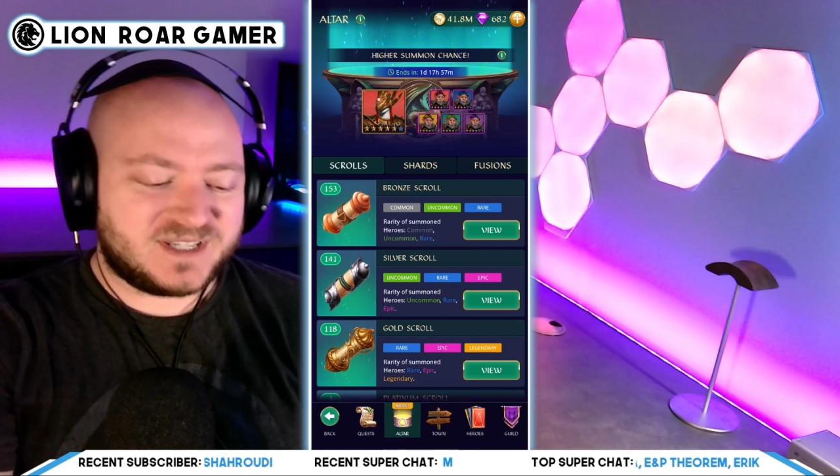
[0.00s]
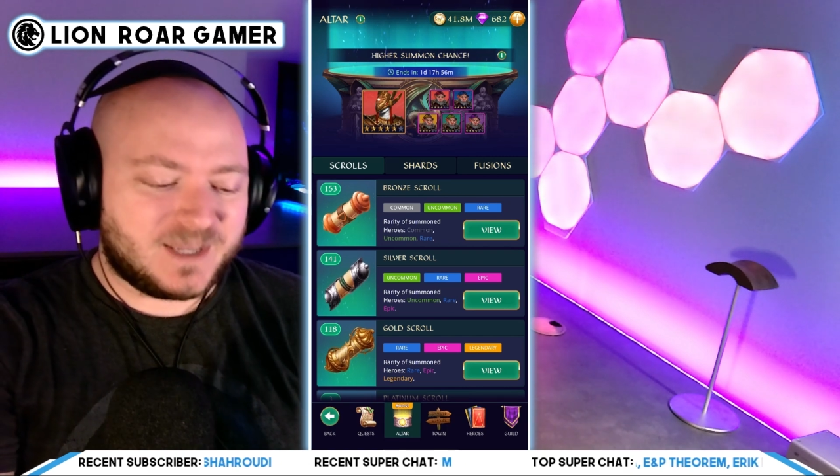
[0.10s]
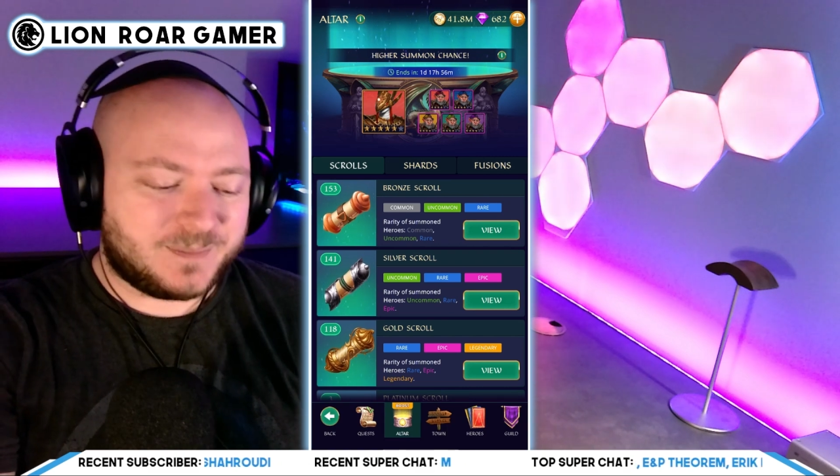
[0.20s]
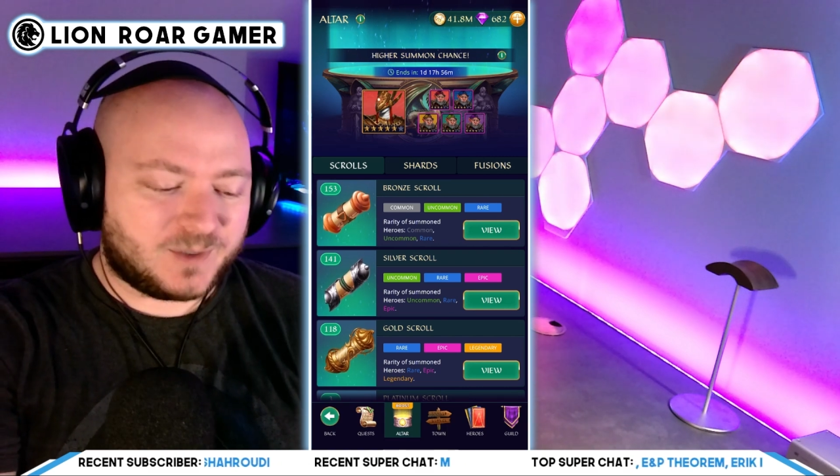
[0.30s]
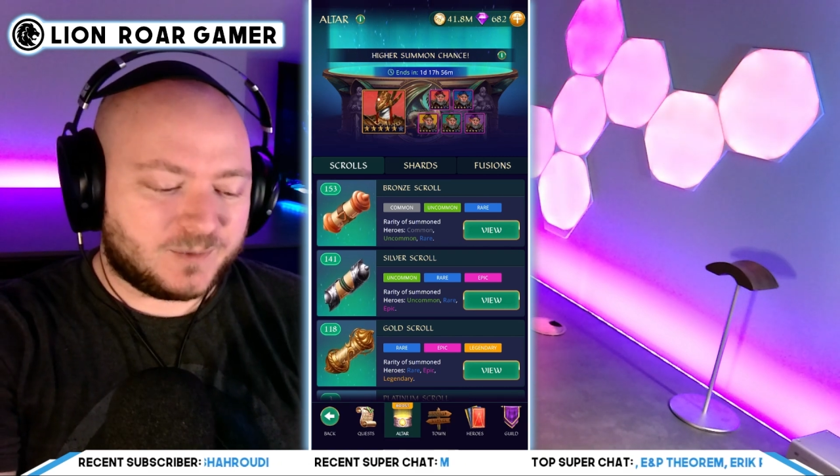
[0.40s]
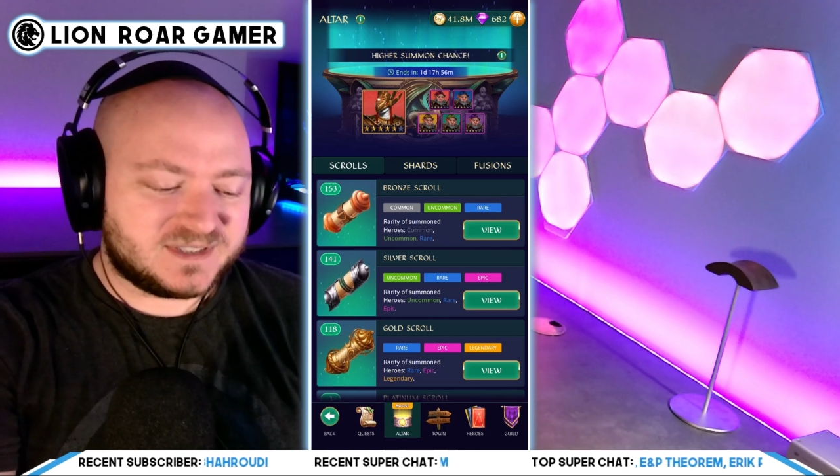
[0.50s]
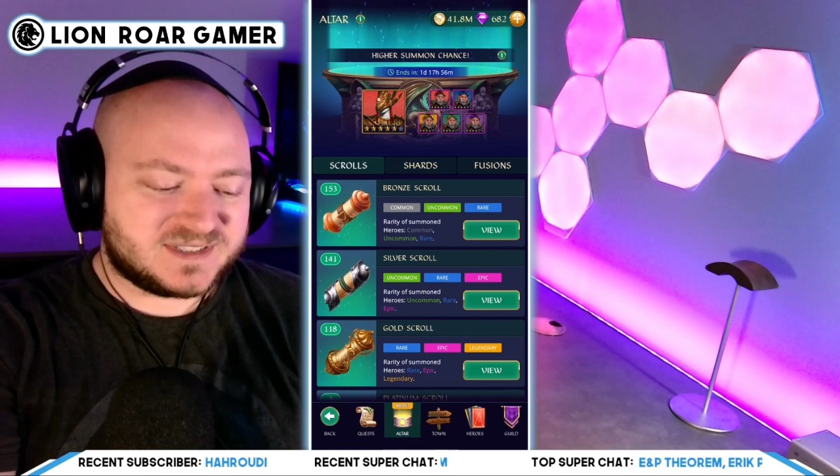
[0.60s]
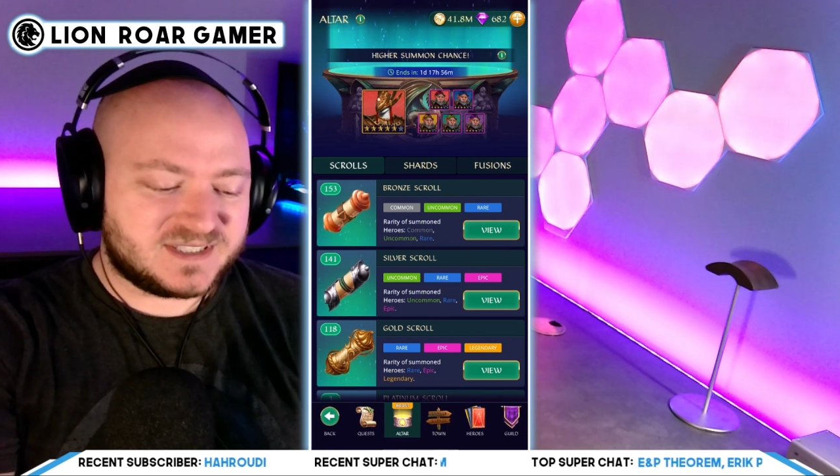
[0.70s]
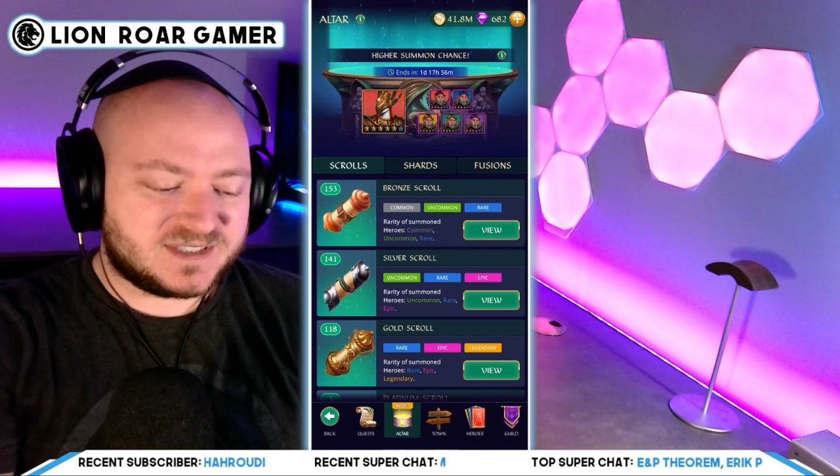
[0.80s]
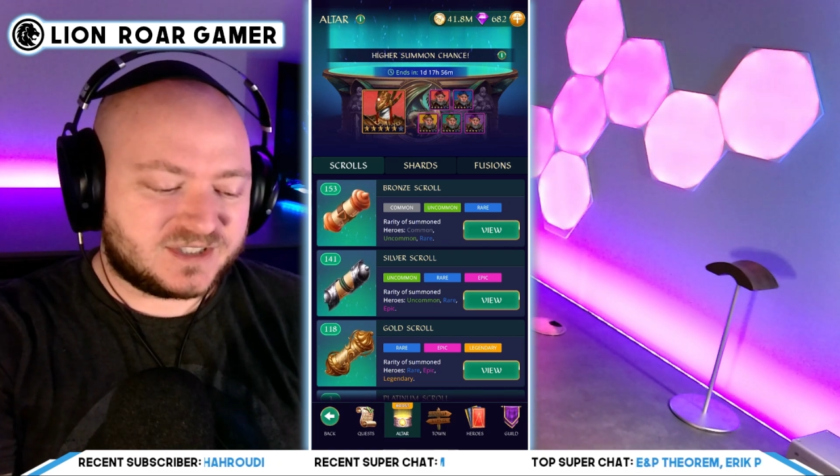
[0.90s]
the epic
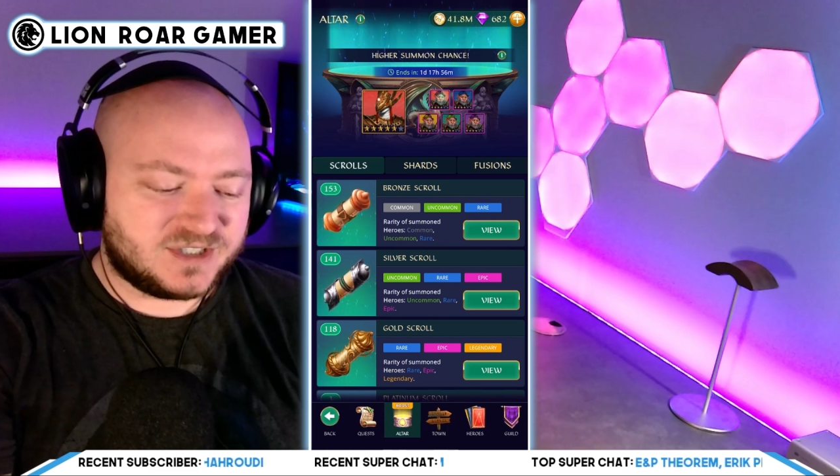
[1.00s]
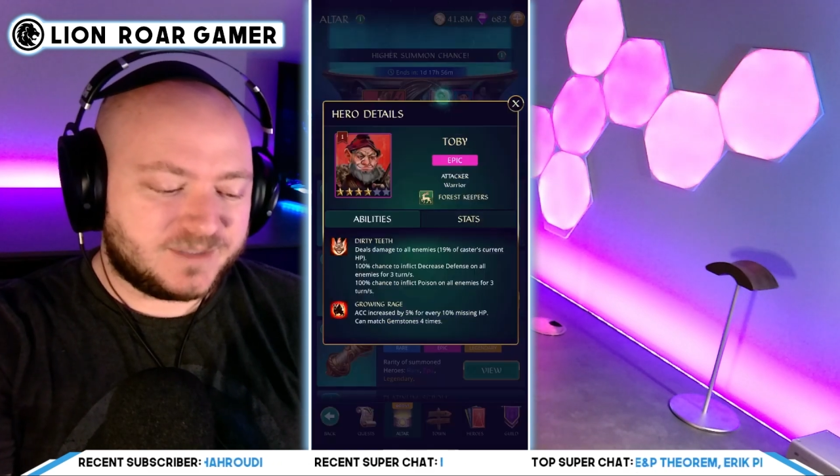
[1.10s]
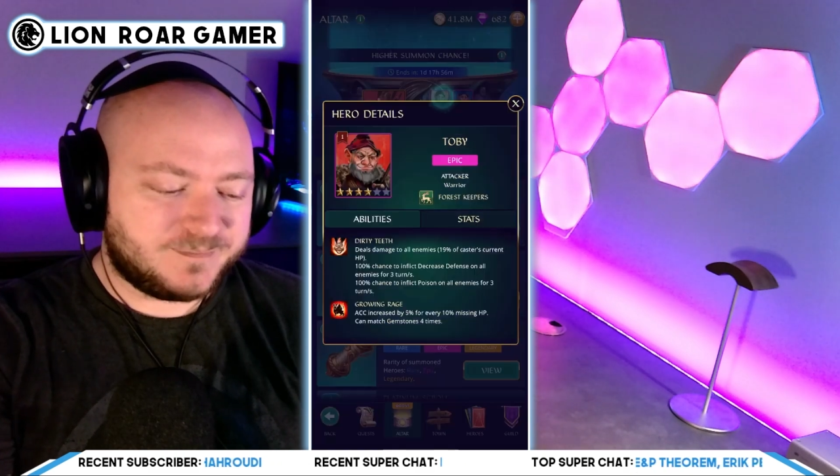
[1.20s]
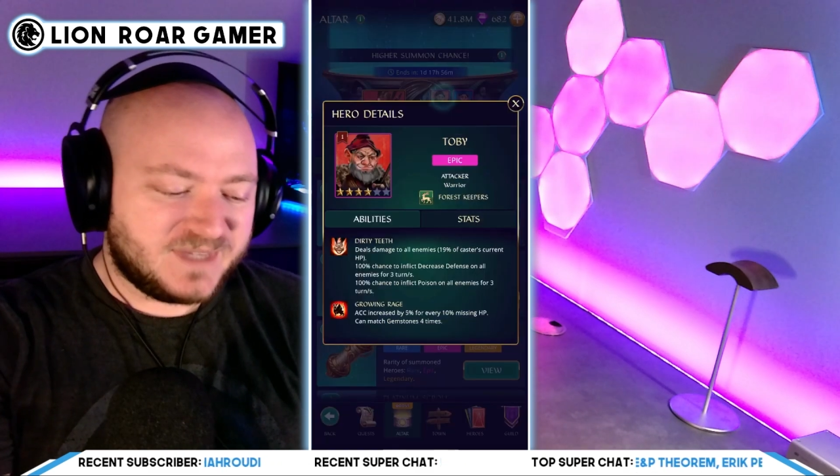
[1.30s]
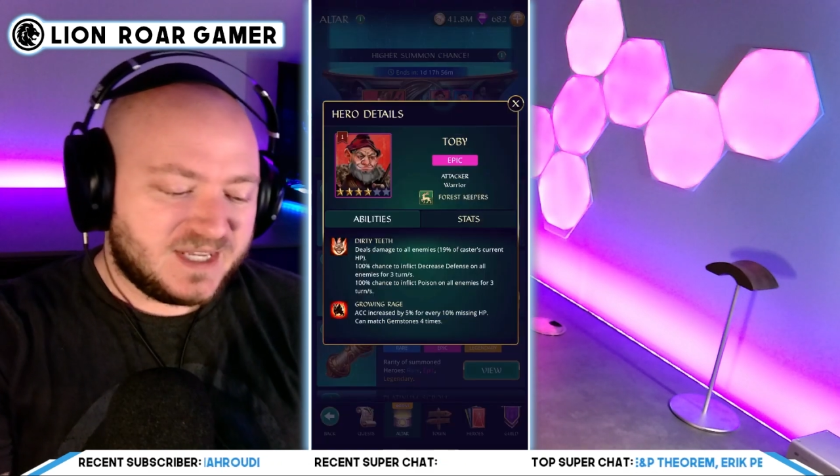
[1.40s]
ones is good.